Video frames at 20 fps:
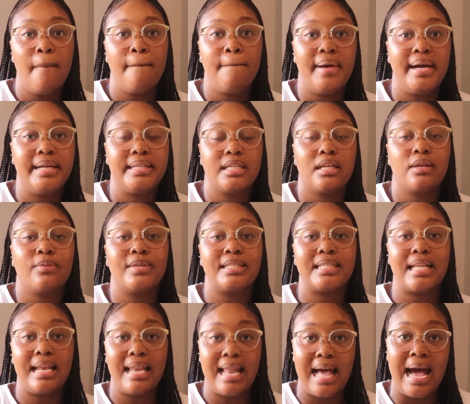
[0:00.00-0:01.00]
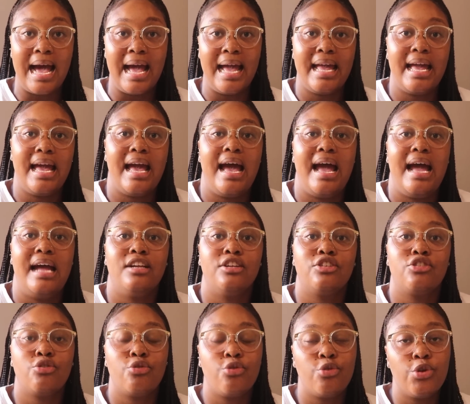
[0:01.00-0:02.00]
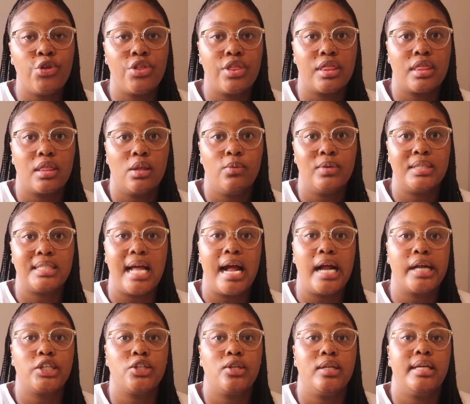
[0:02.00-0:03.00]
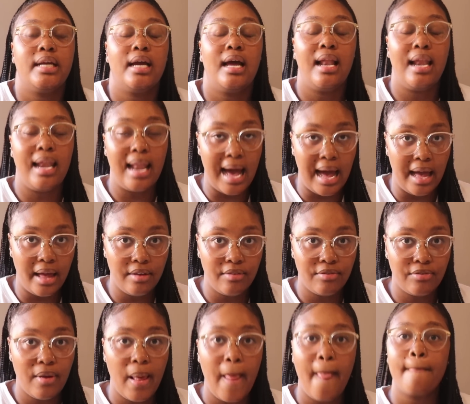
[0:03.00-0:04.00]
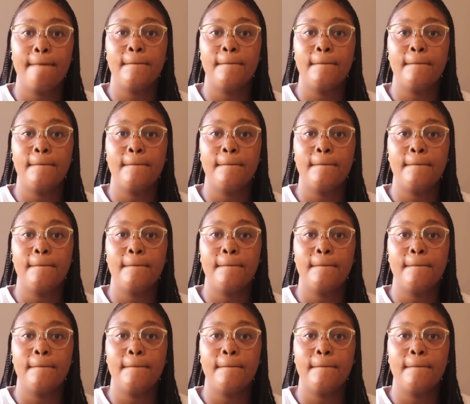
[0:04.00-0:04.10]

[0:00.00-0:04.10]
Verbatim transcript: but it was a lie and Ruth was actually alive.